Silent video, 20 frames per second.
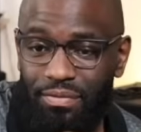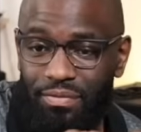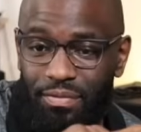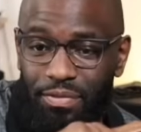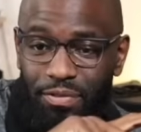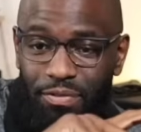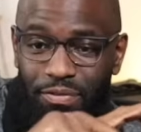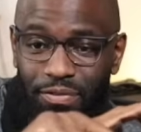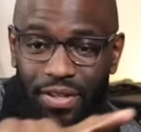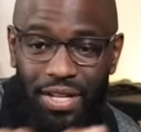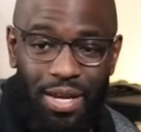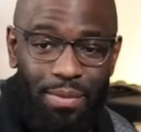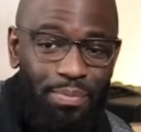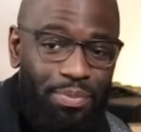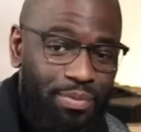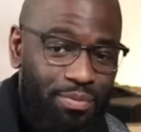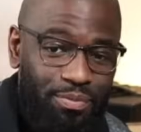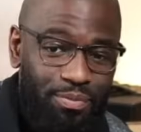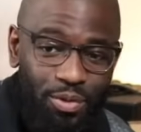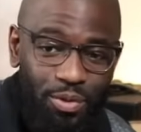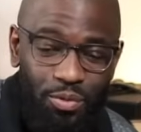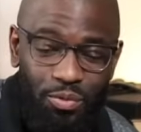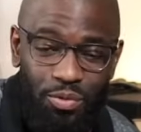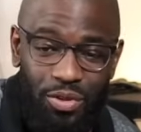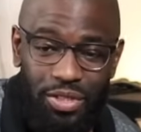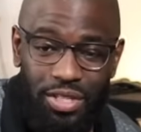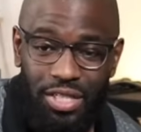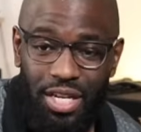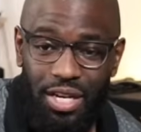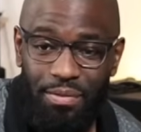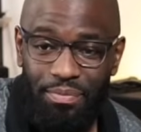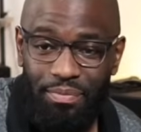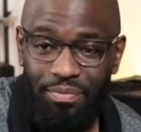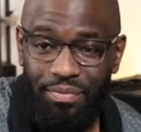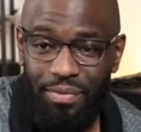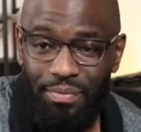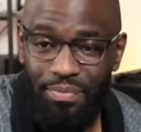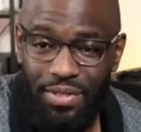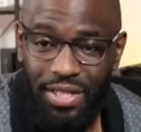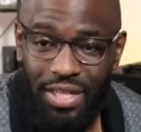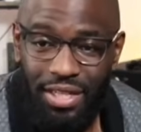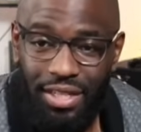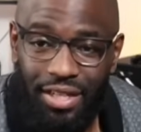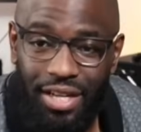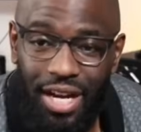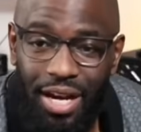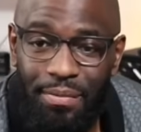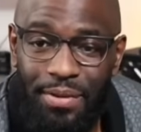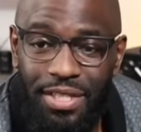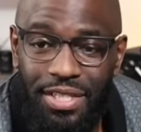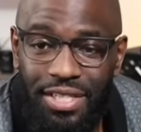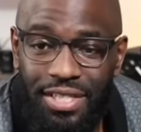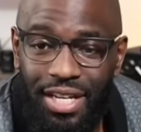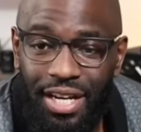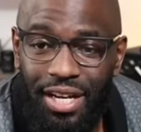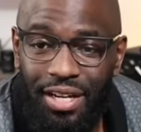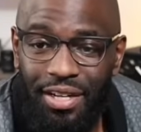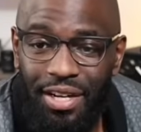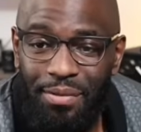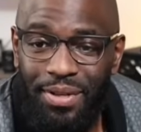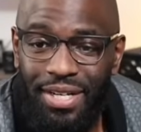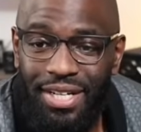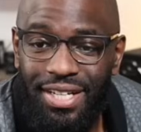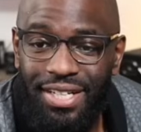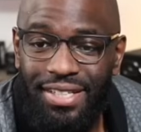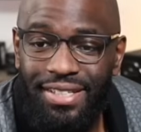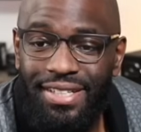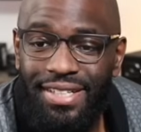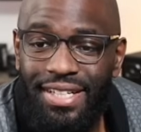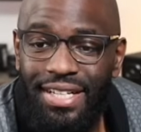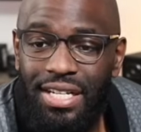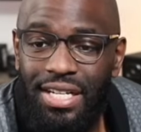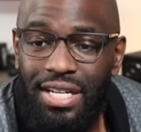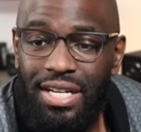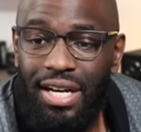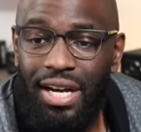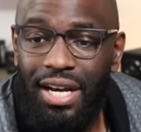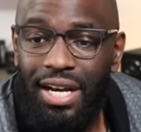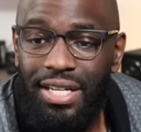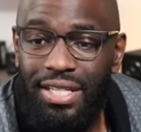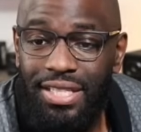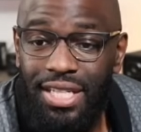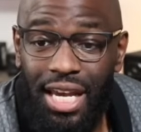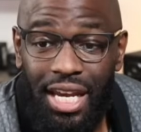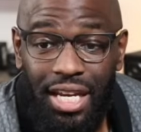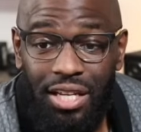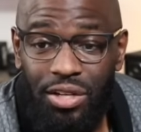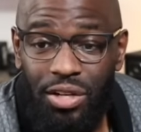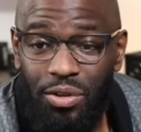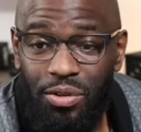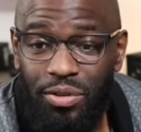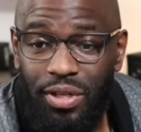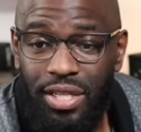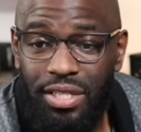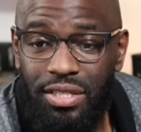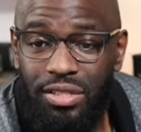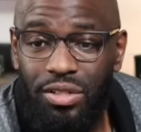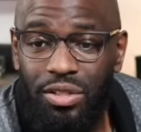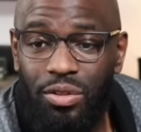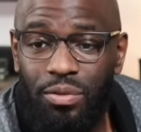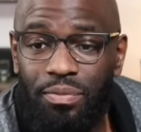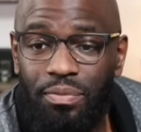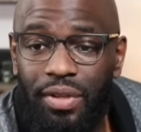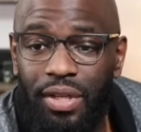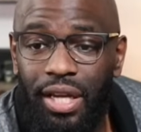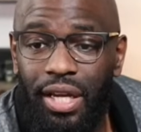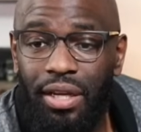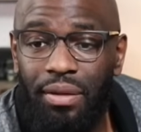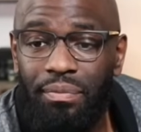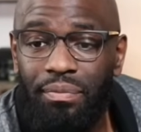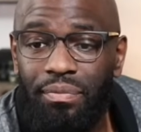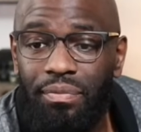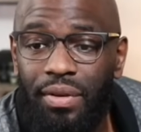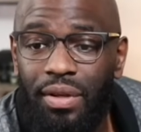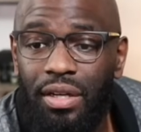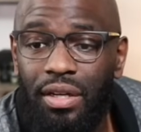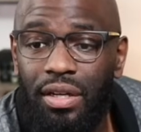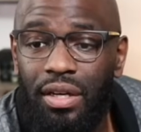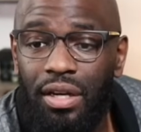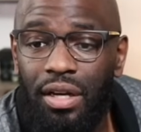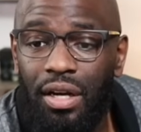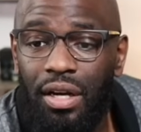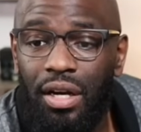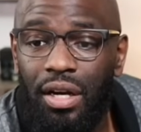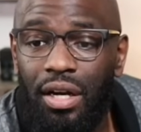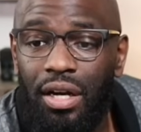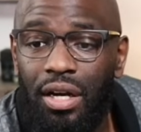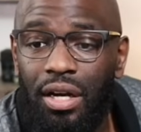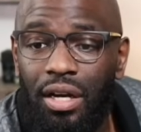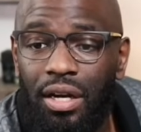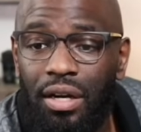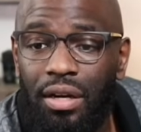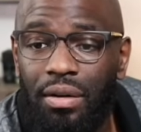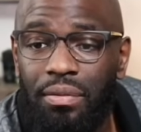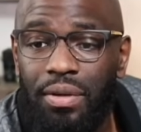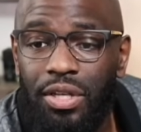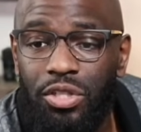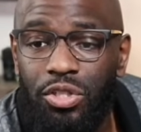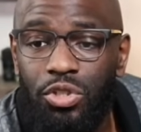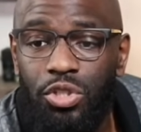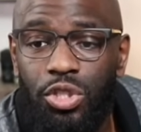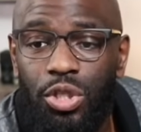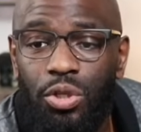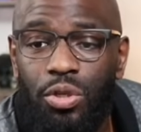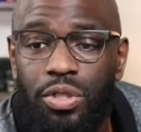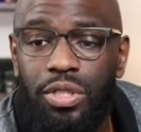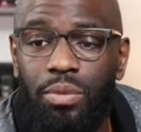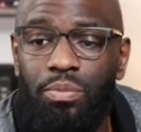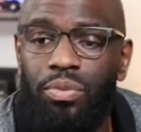Flip, what's up? I'm seeing your comment just kind of coming in. Take note. That's a dope name. Could you show us and